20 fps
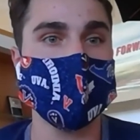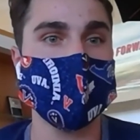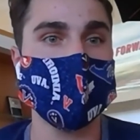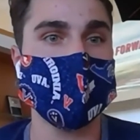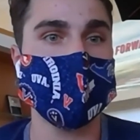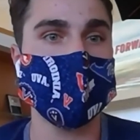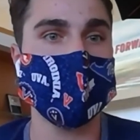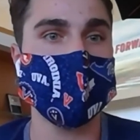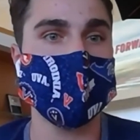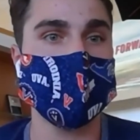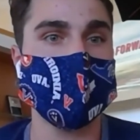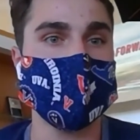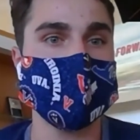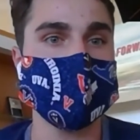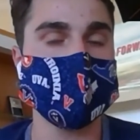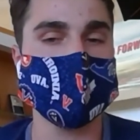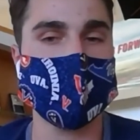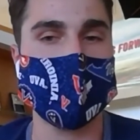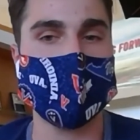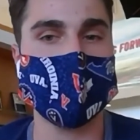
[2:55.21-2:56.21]

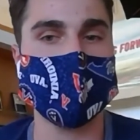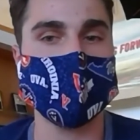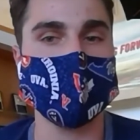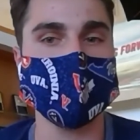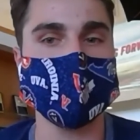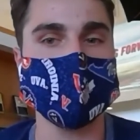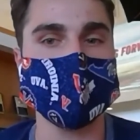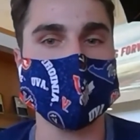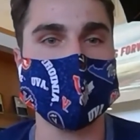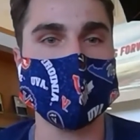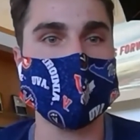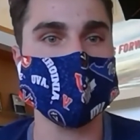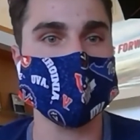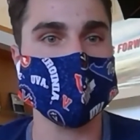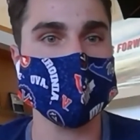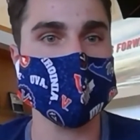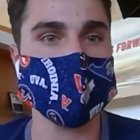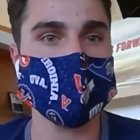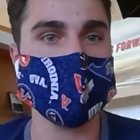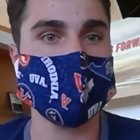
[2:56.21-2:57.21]
And as
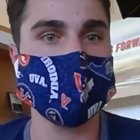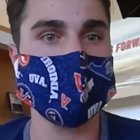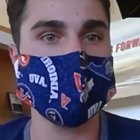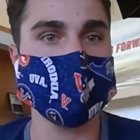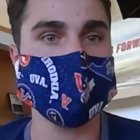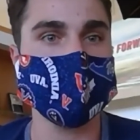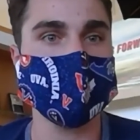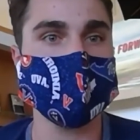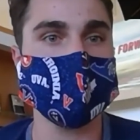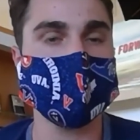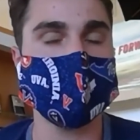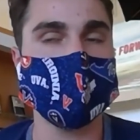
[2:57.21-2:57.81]
a result,